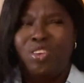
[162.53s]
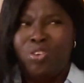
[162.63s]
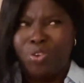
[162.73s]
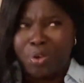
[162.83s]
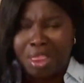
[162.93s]

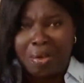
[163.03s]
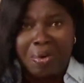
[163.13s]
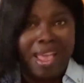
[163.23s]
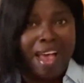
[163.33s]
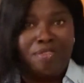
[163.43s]
you're the
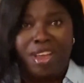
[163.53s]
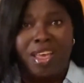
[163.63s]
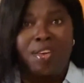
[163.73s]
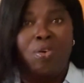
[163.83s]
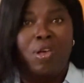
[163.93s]
only
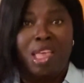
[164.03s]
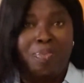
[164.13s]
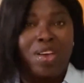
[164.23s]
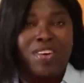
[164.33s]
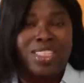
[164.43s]
African or
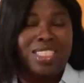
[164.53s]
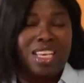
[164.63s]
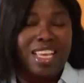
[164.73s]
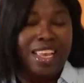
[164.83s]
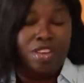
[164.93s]
immigrant
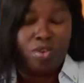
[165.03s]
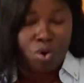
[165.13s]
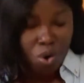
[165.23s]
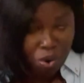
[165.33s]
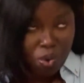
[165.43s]
in your
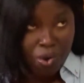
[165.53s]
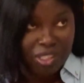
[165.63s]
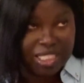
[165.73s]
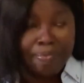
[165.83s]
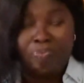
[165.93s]

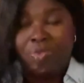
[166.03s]
cohort.